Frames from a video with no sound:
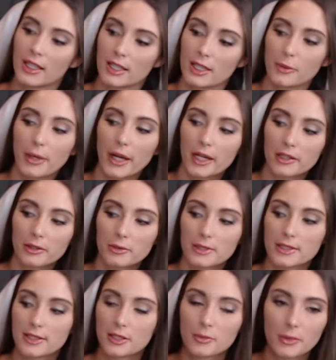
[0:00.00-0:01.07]
The power
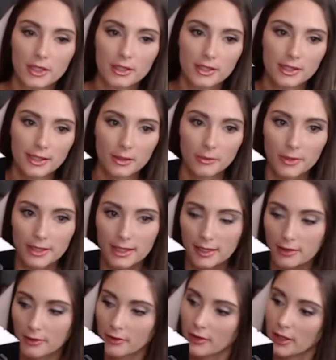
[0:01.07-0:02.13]
was too much, said
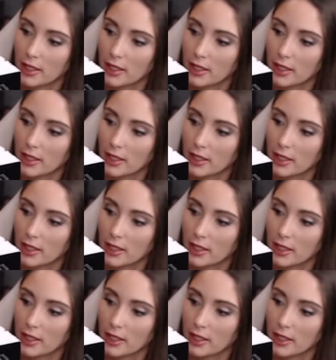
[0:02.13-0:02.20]
Medivh.